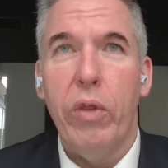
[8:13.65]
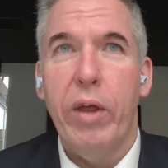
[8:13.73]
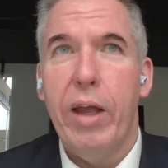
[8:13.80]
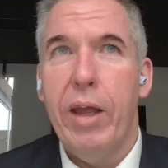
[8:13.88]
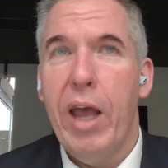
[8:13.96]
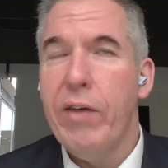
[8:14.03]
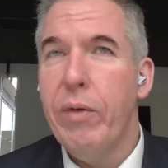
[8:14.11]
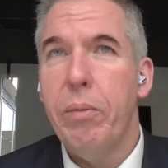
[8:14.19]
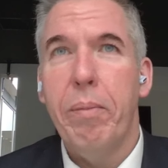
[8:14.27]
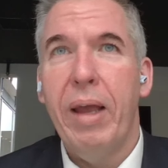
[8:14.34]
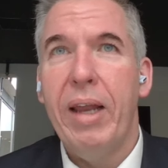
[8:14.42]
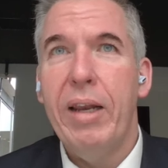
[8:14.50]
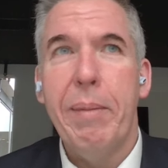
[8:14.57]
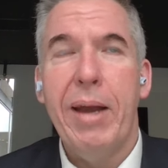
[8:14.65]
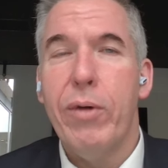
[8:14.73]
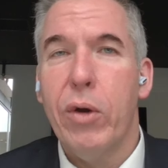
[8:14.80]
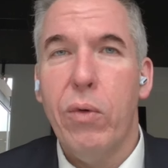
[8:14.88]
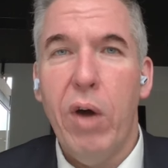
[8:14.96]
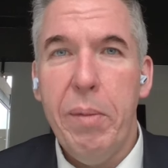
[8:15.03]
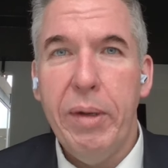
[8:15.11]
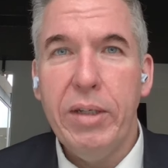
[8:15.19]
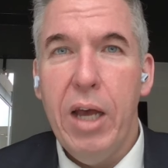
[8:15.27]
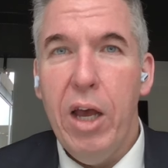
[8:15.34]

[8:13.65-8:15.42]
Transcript: They haven't made a requirement.